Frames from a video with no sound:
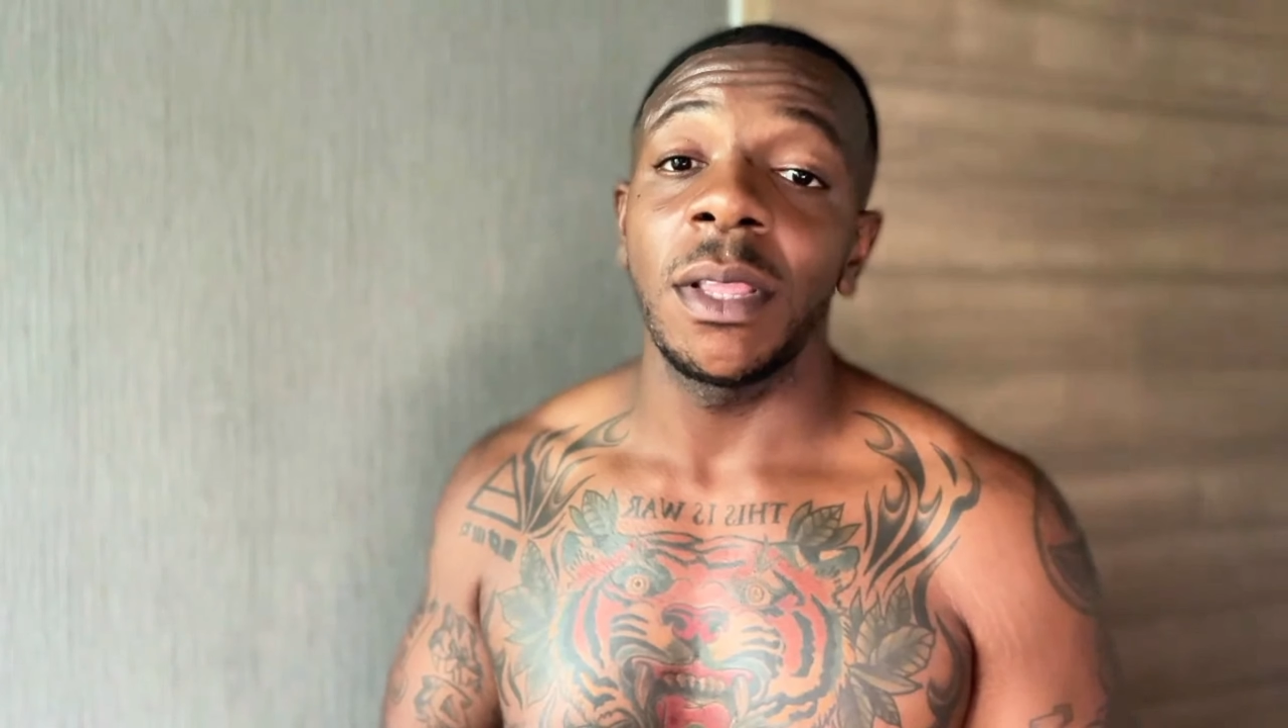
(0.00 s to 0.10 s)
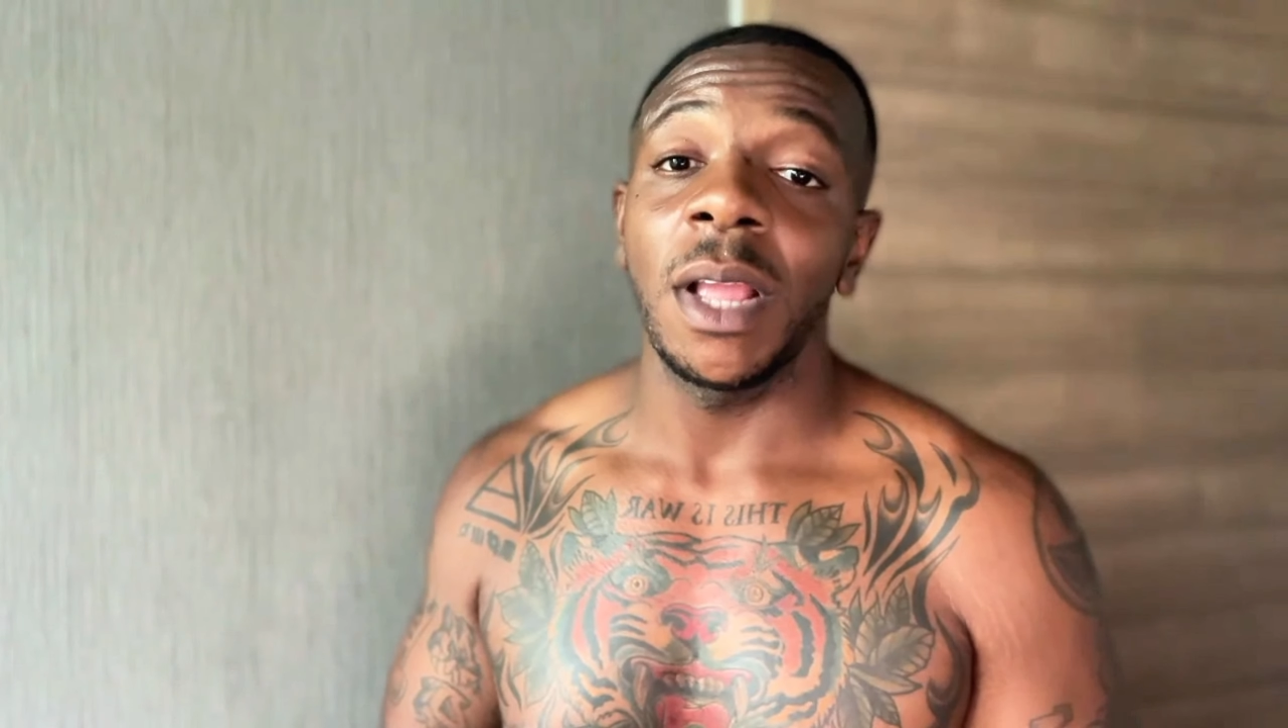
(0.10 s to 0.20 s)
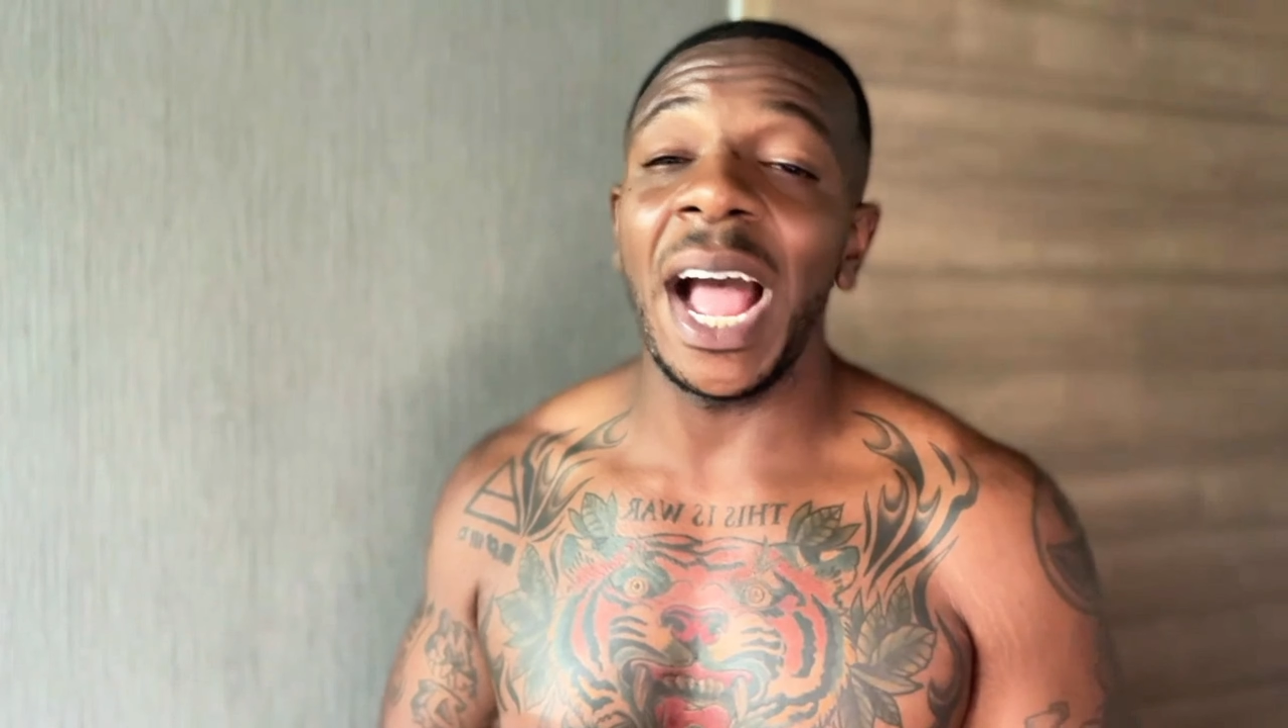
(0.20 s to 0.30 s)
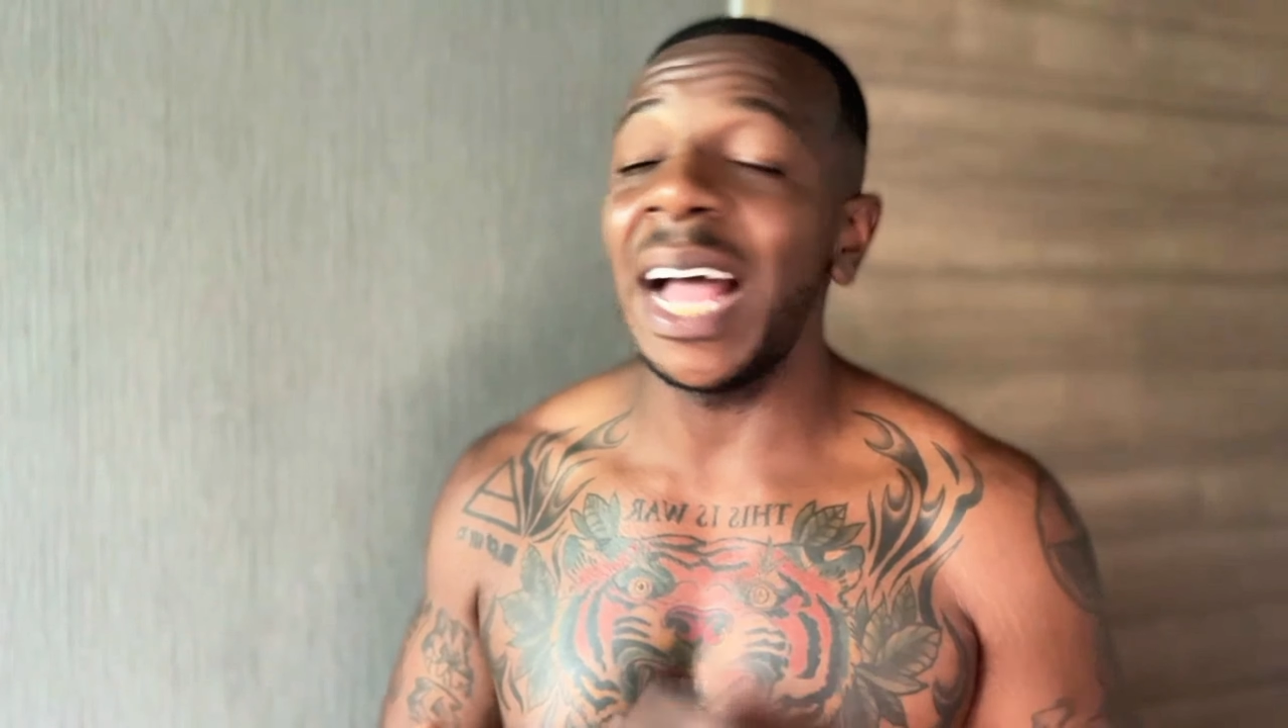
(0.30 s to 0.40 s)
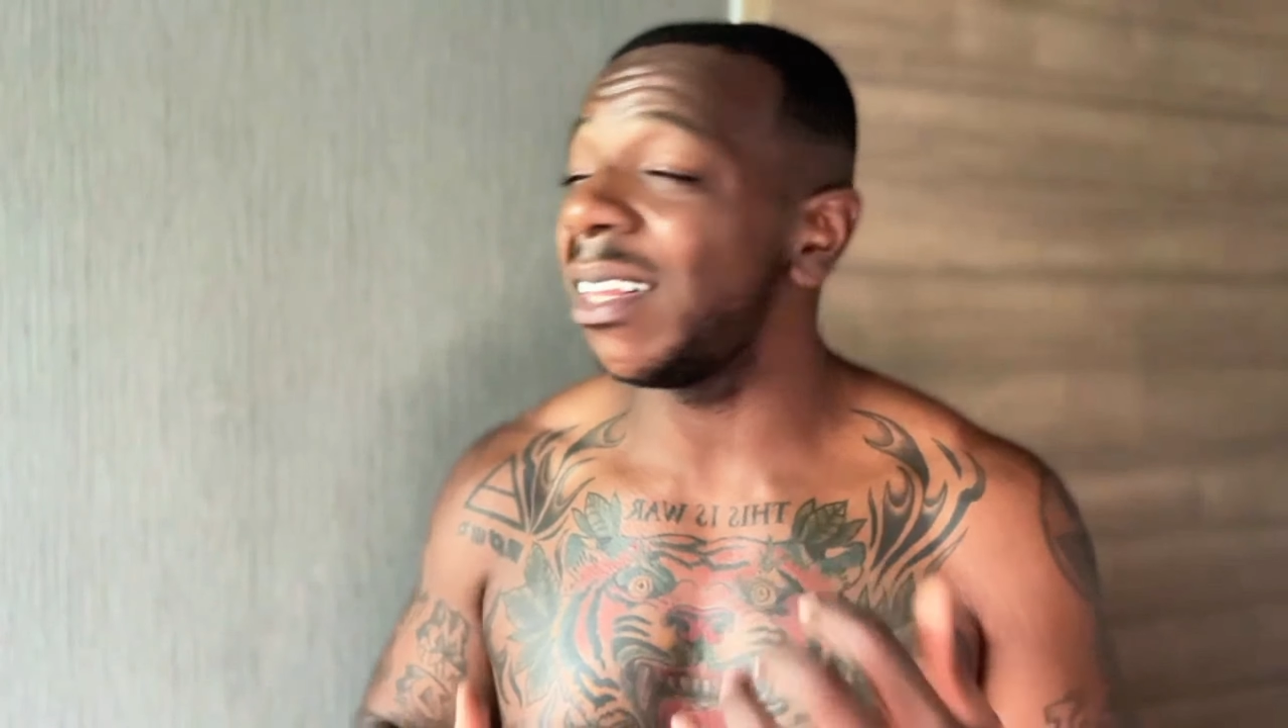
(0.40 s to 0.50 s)

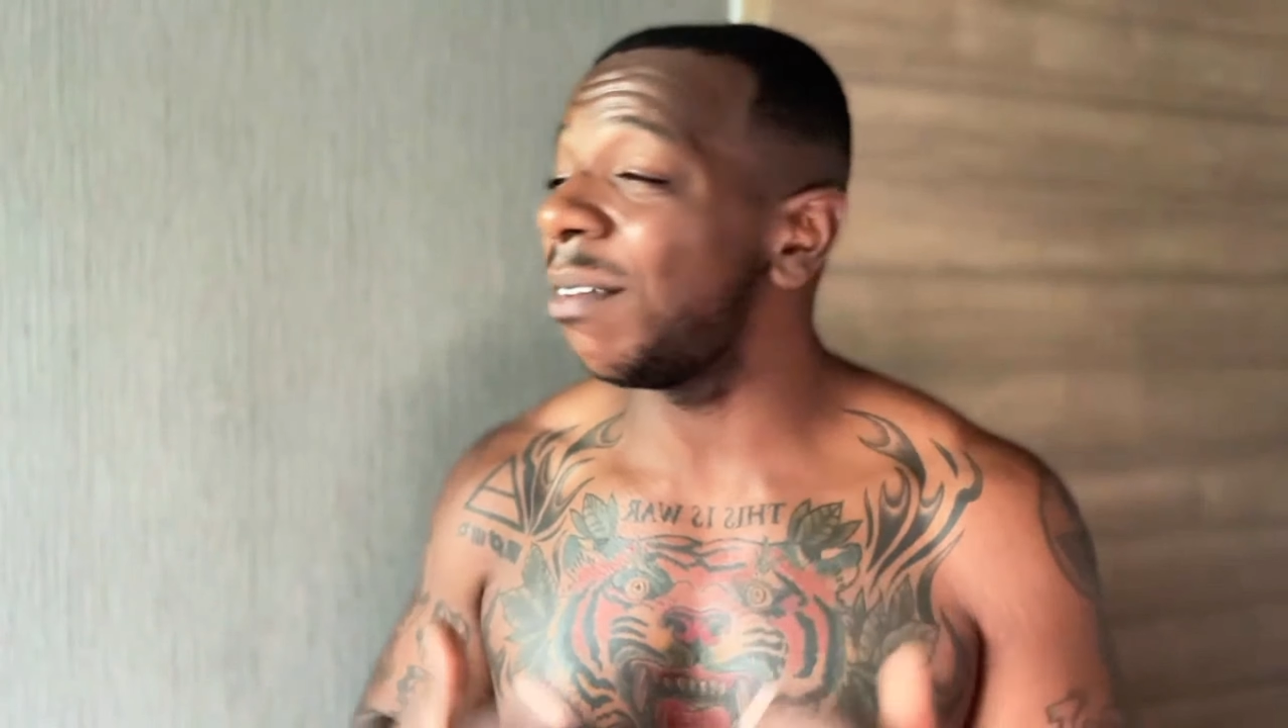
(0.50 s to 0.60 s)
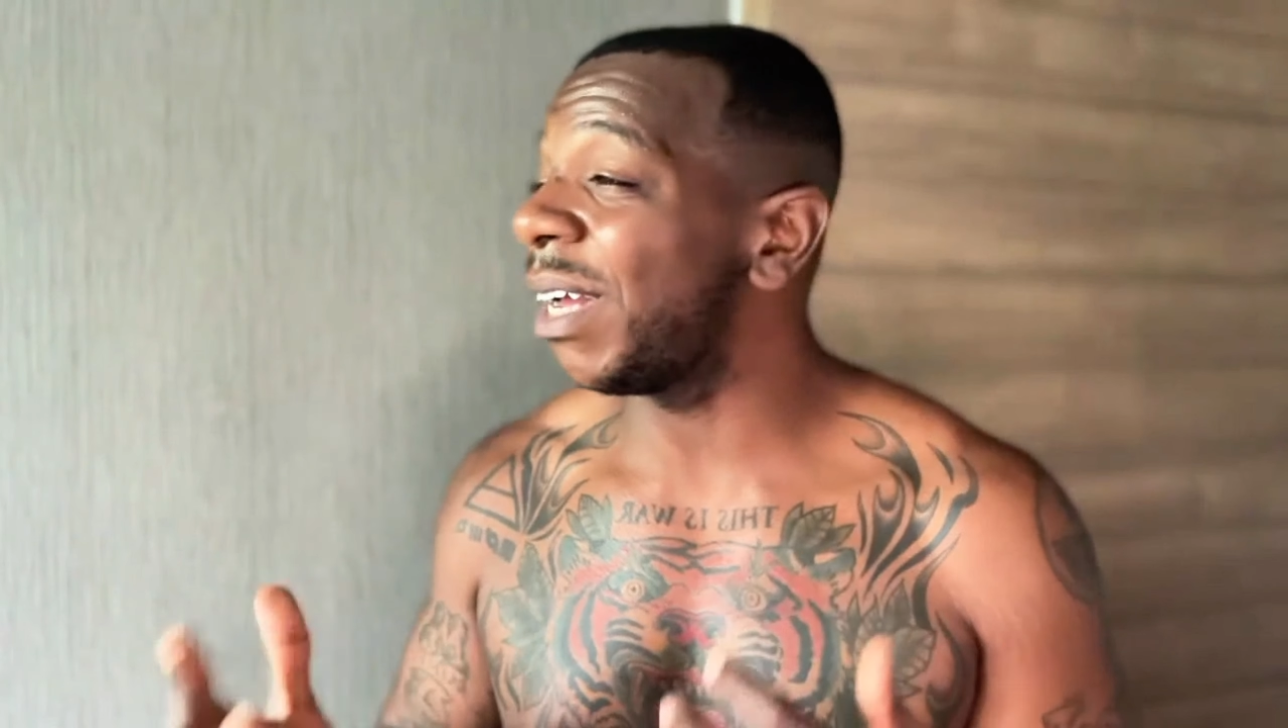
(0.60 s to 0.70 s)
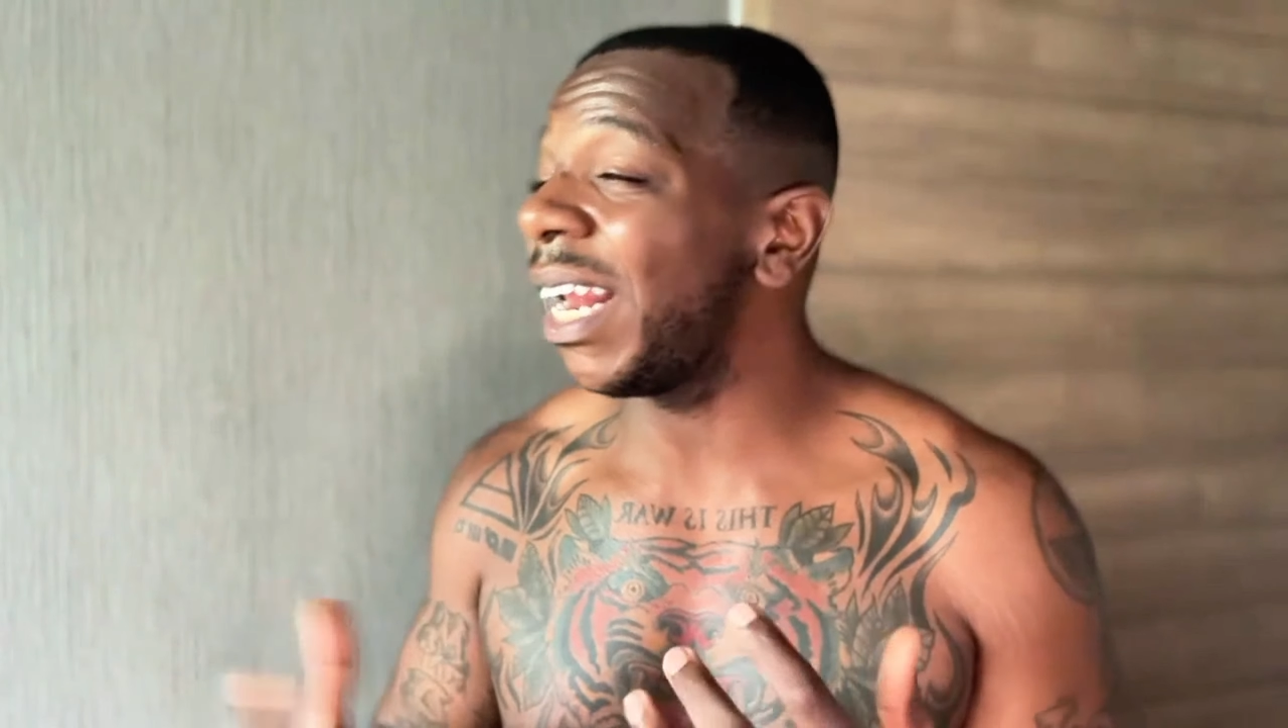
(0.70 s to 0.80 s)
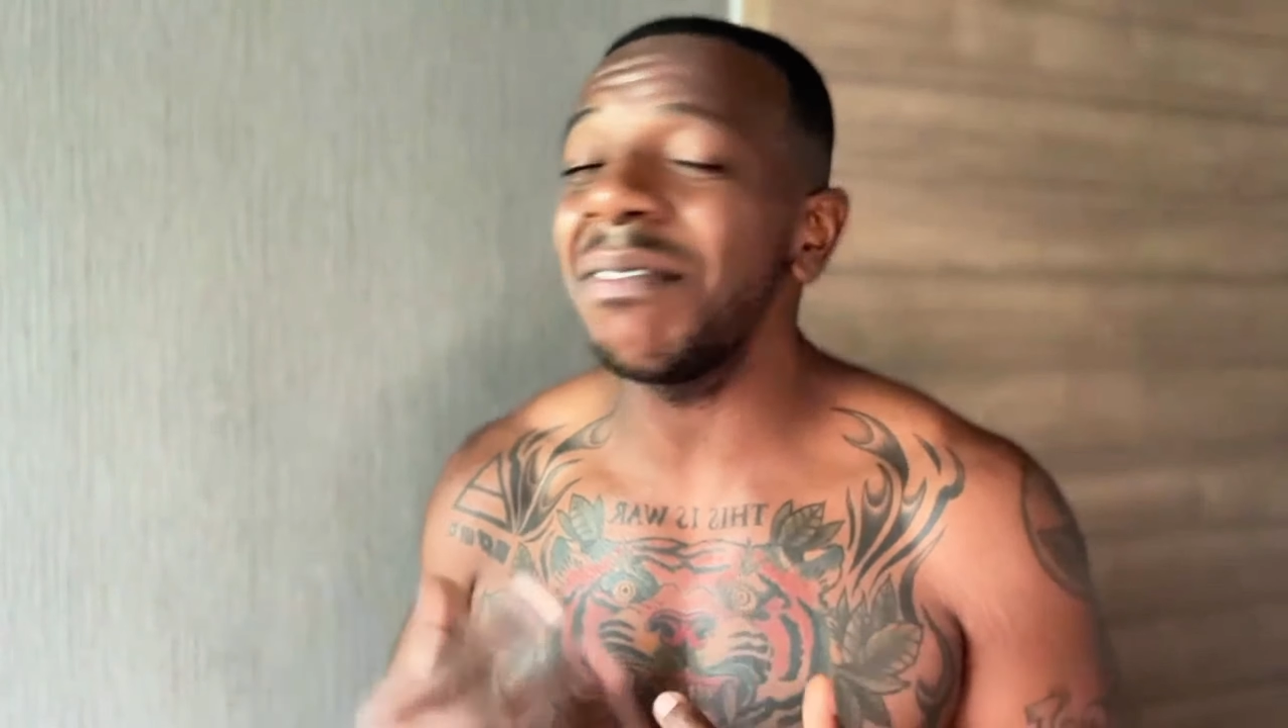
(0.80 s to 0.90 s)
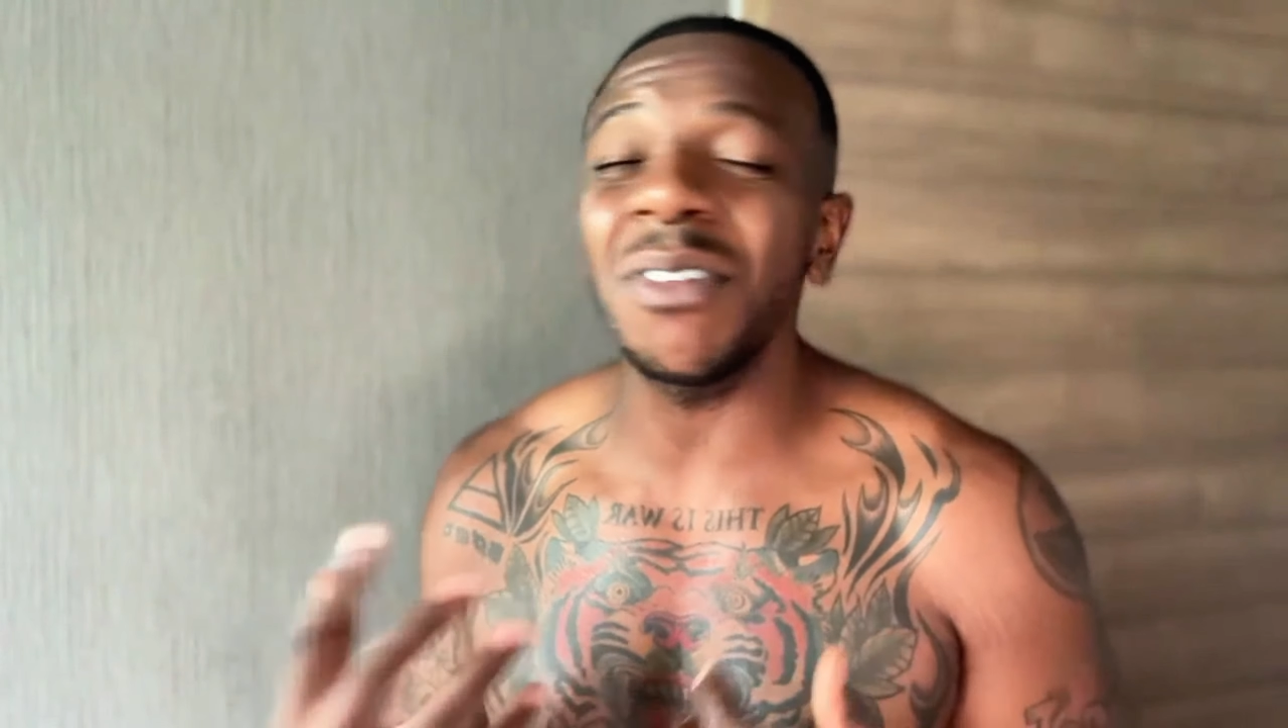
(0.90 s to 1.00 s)
I have